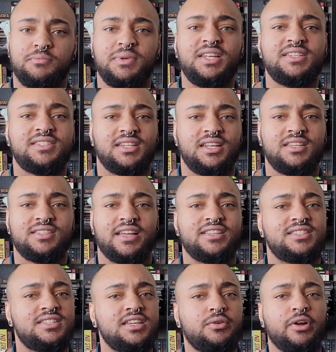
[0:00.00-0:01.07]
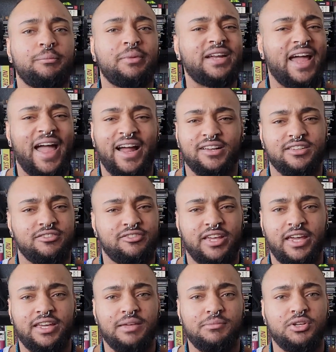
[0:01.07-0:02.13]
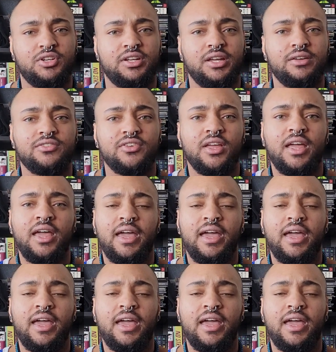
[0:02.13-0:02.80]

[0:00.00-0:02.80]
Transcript: many cities had secret but active gay communities.